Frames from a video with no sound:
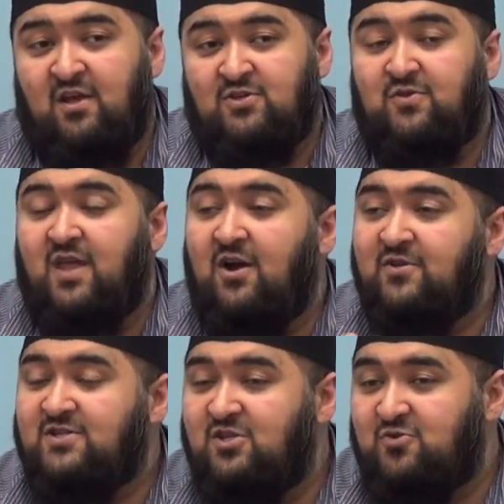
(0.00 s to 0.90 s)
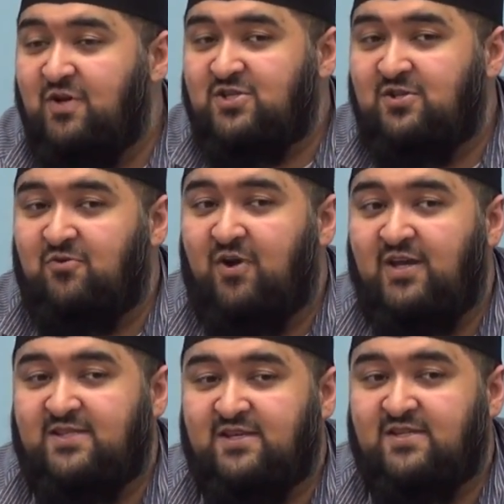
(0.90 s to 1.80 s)
So now a situation
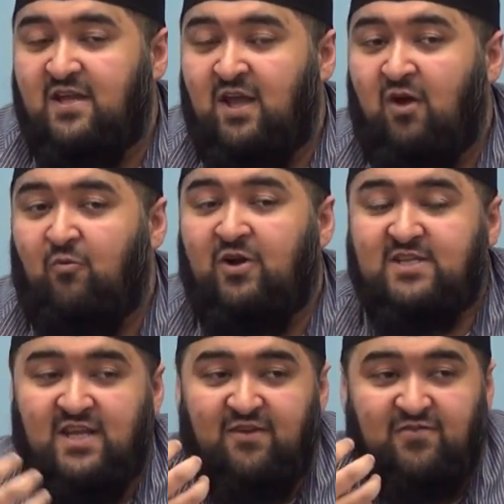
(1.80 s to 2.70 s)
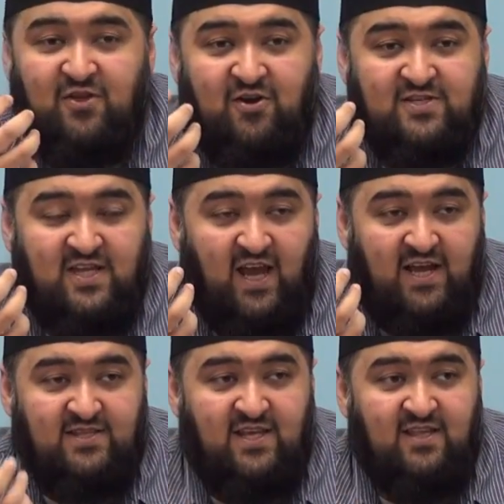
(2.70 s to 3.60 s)
arises. What if there is a
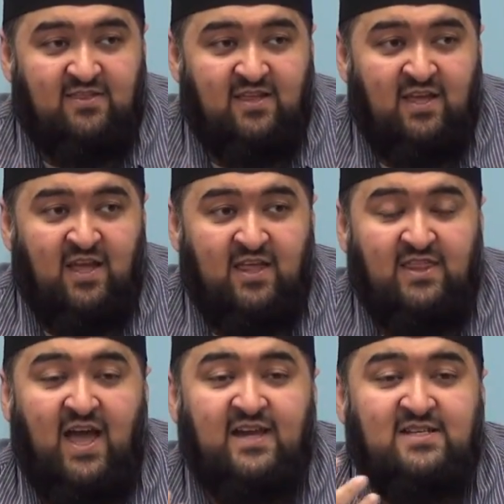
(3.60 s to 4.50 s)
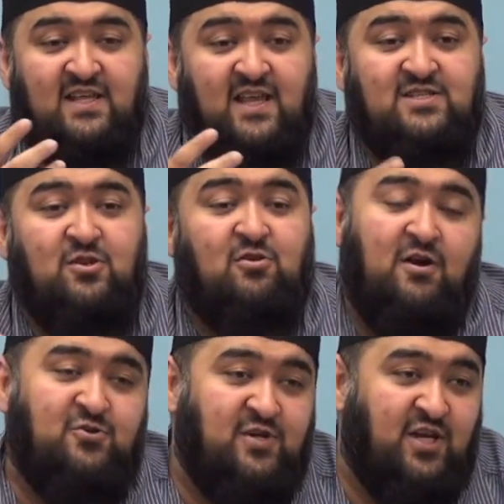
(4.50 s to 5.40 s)
hadith that is in
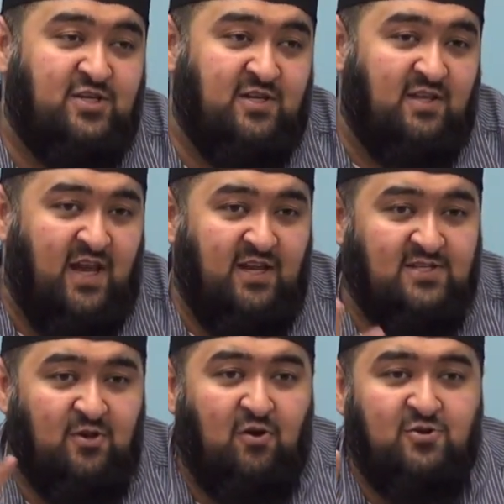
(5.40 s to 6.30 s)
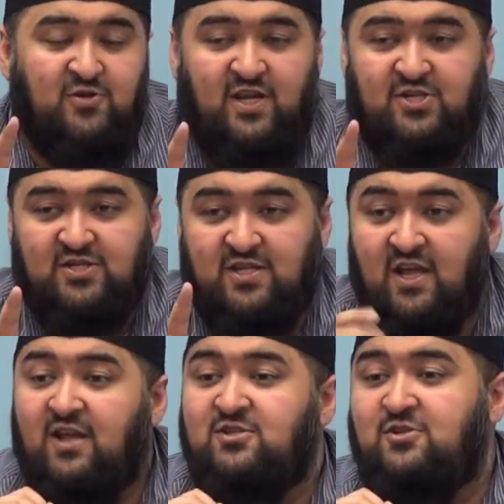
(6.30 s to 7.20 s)
contradiction? And it's in
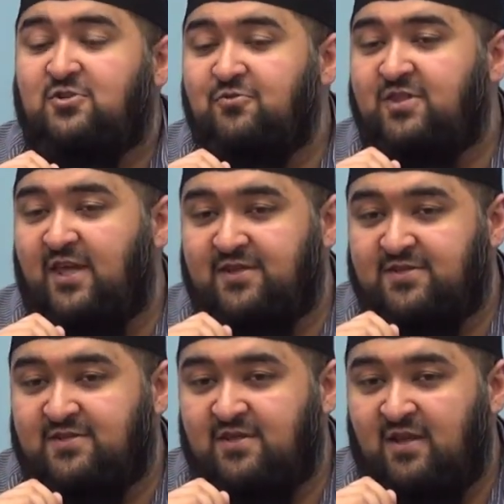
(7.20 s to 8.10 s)
contradiction to two things.